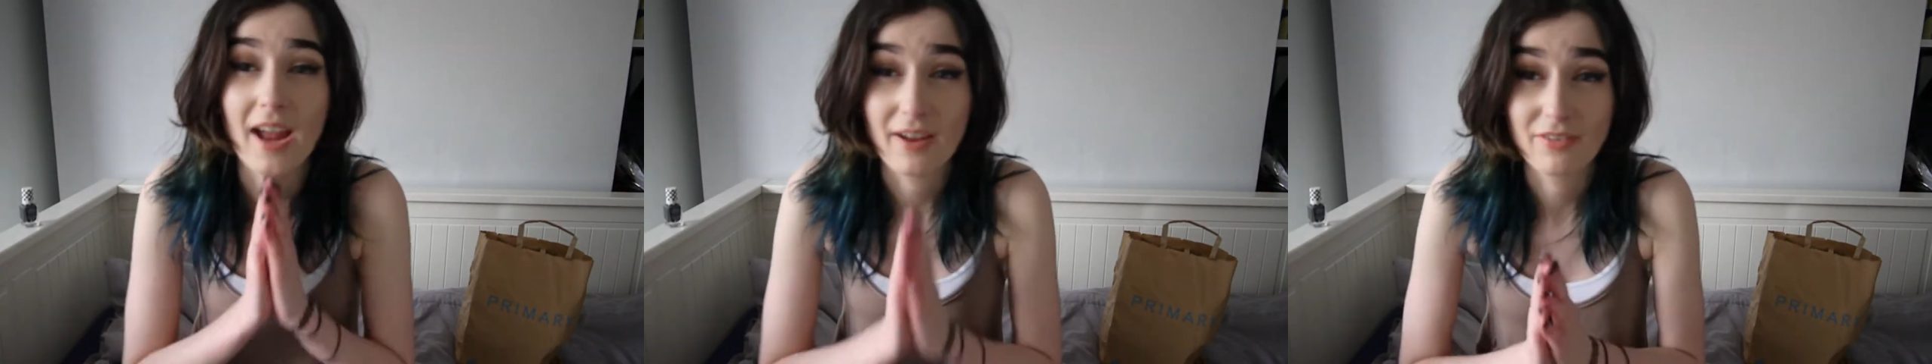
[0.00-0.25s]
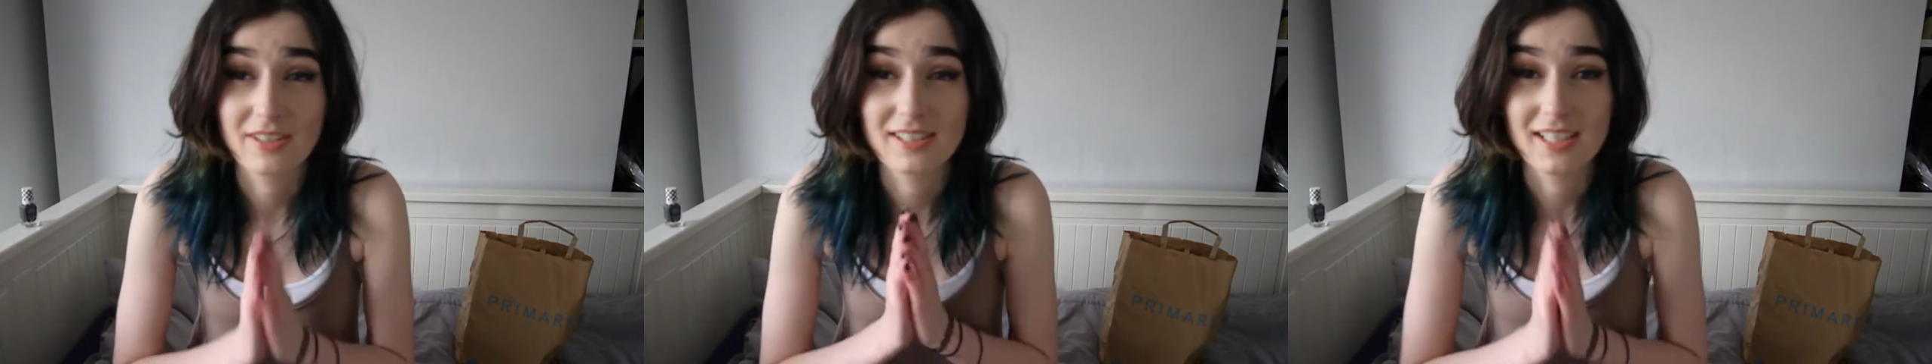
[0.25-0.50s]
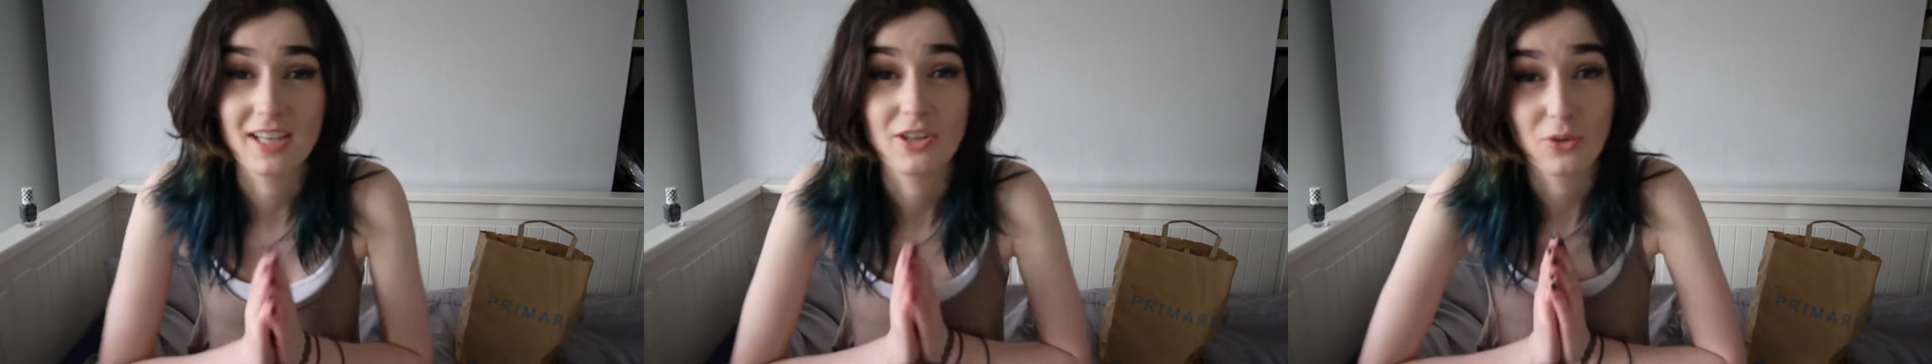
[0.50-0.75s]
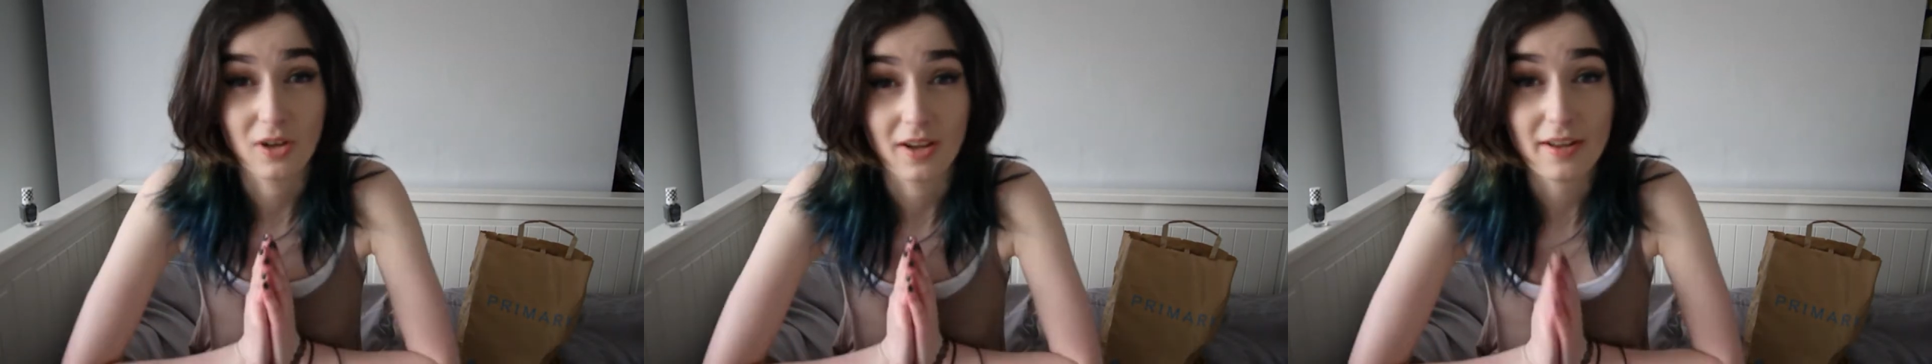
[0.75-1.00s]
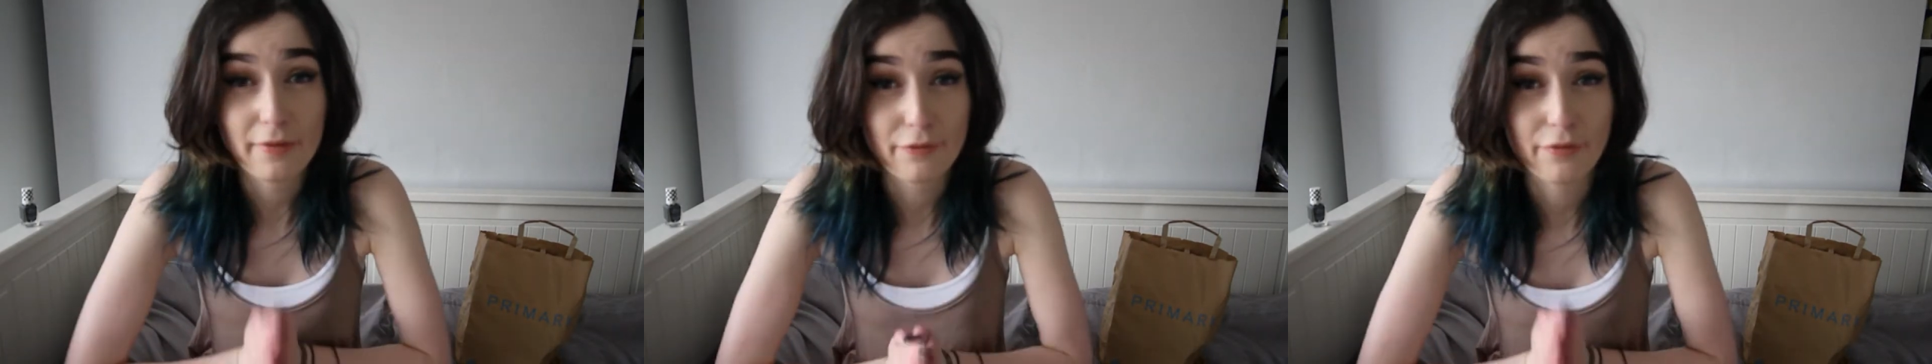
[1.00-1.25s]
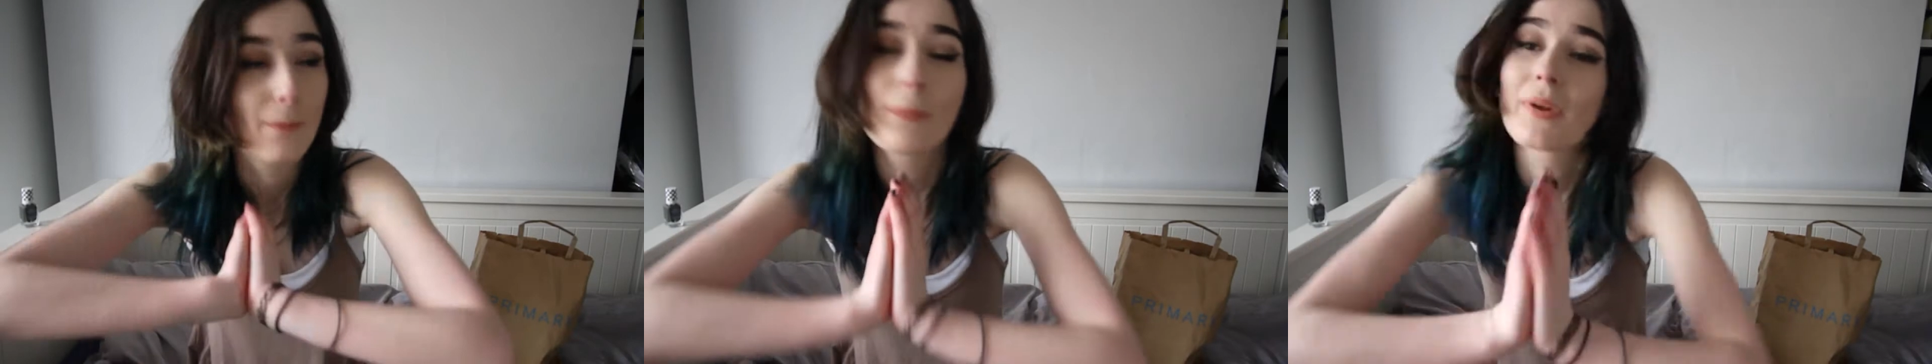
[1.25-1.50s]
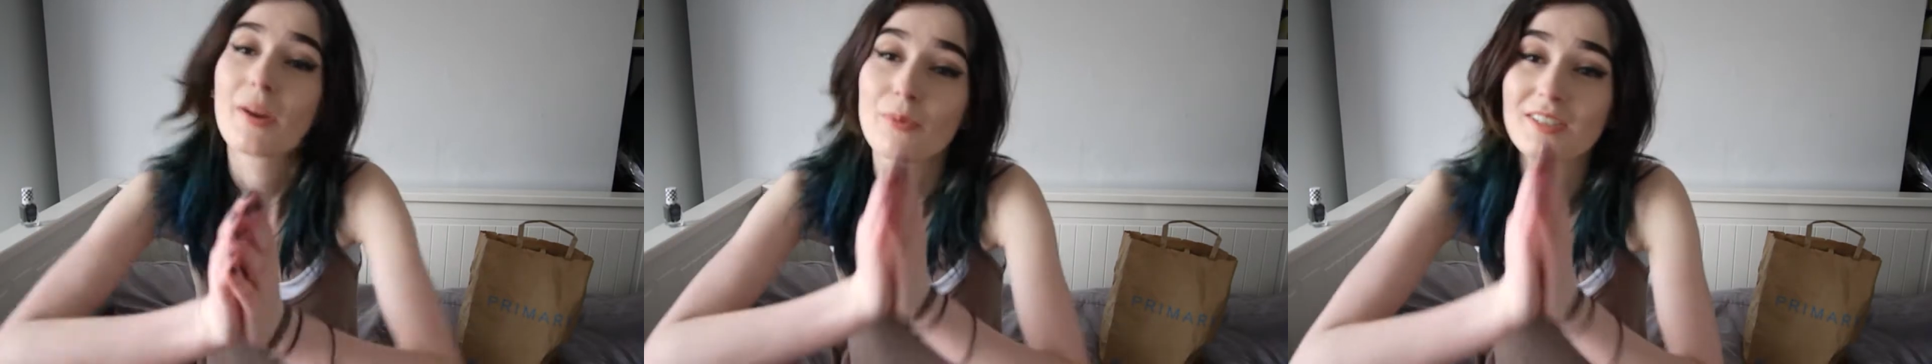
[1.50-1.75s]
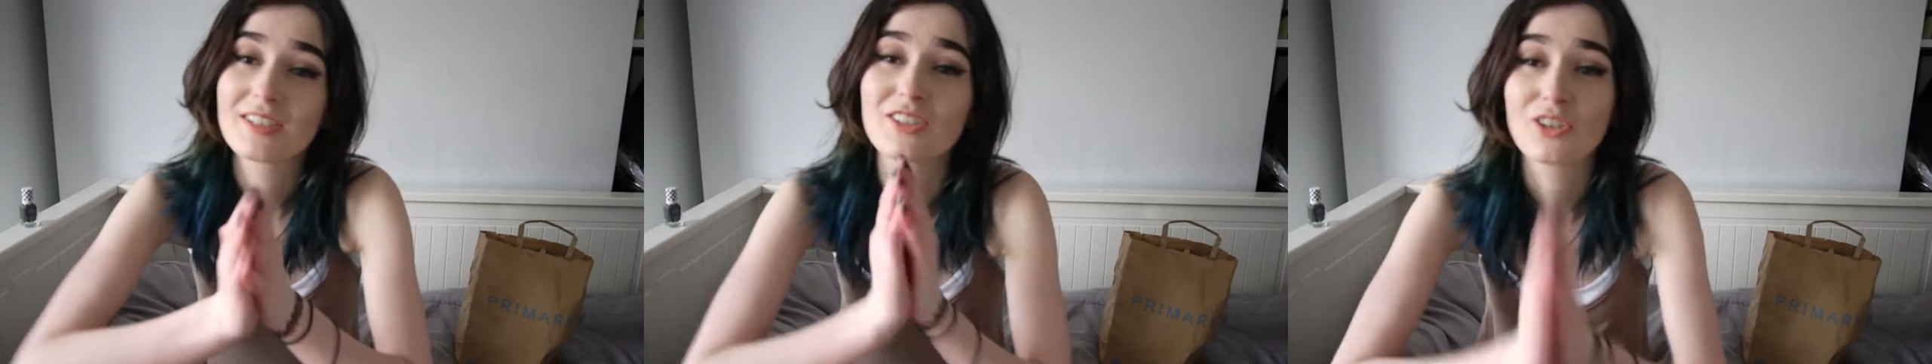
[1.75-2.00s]
ever seen in your life, but I
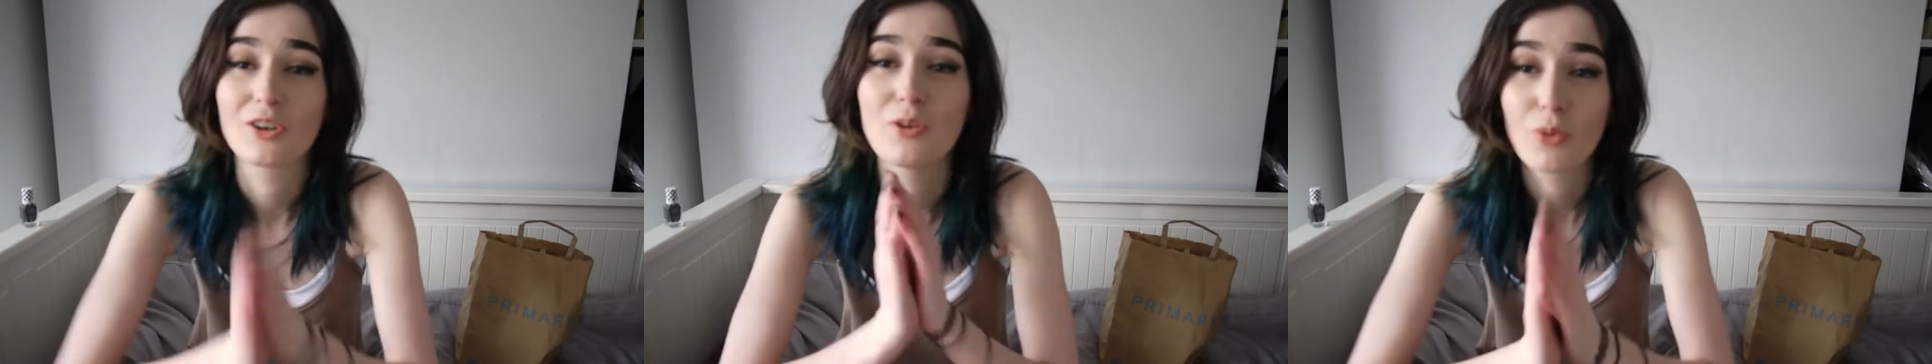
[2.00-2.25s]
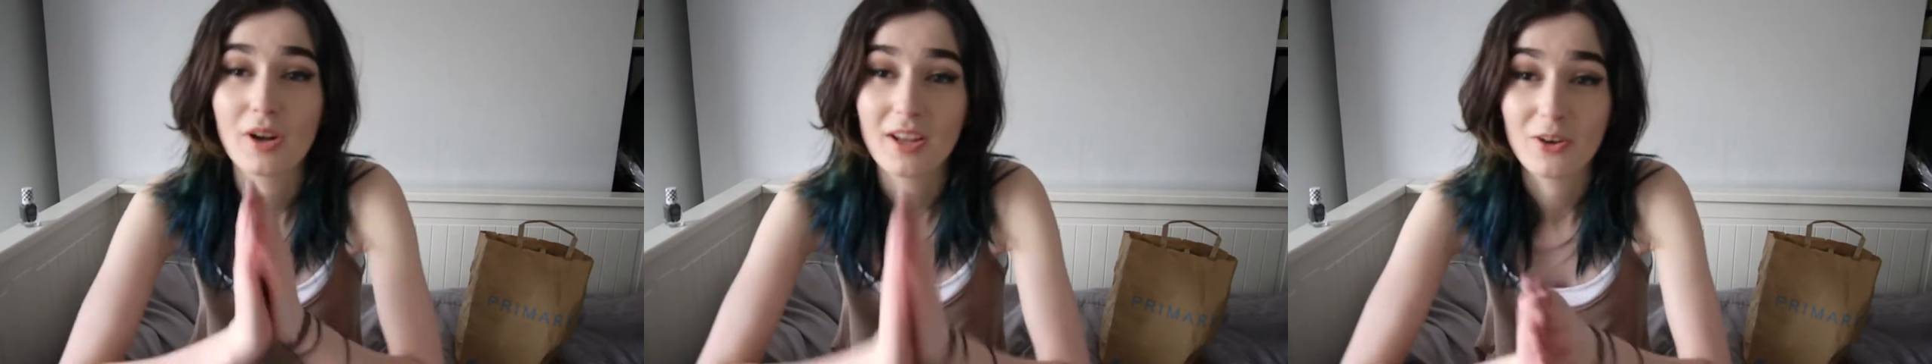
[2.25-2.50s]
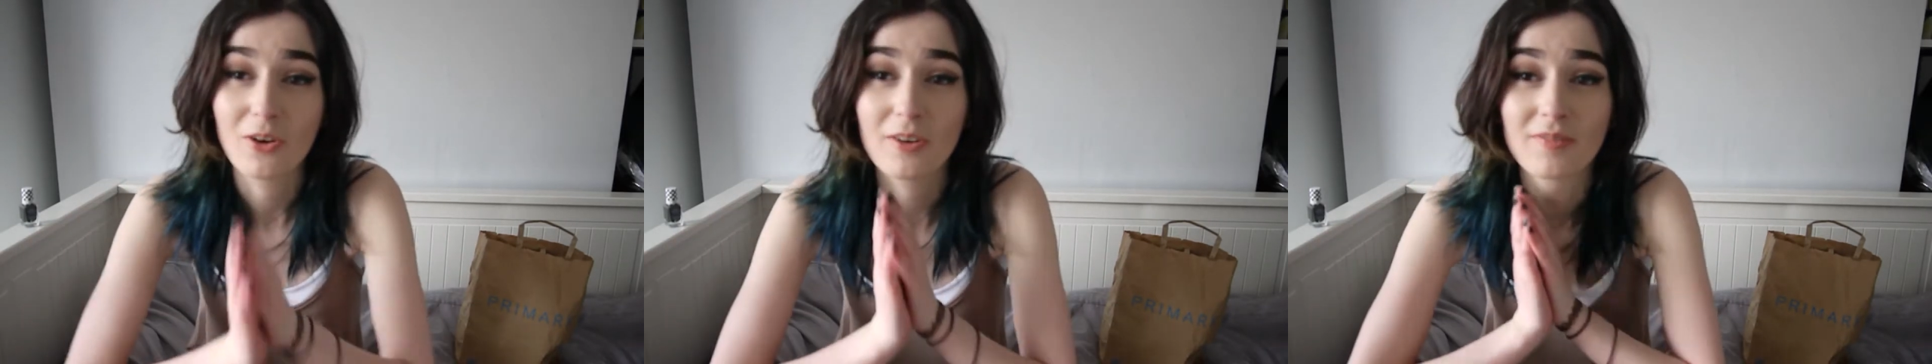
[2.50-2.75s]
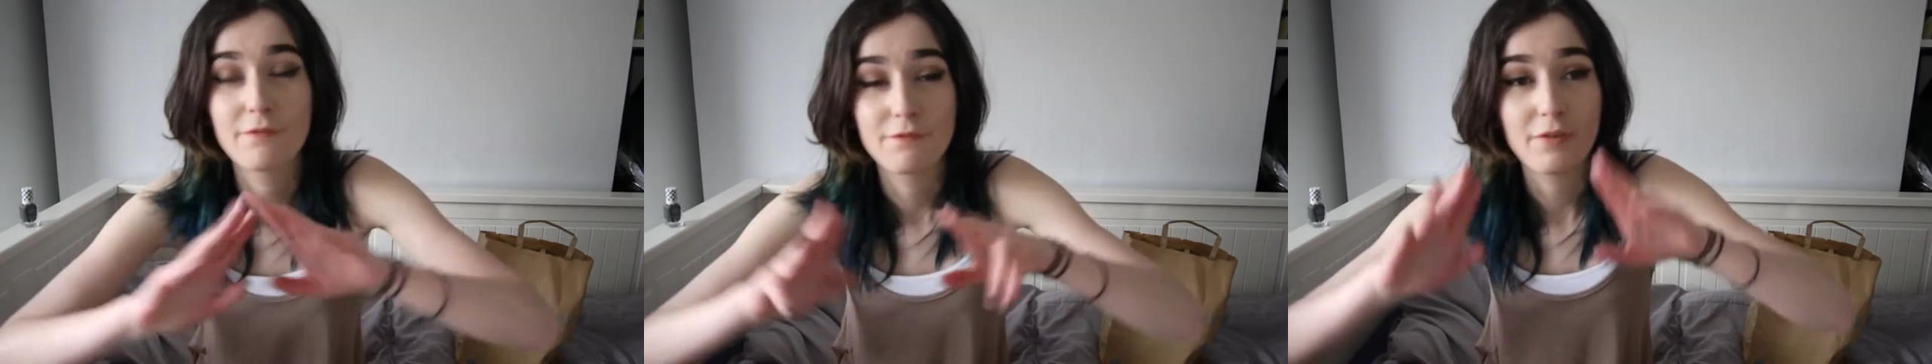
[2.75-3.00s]
wanted to show you what I got.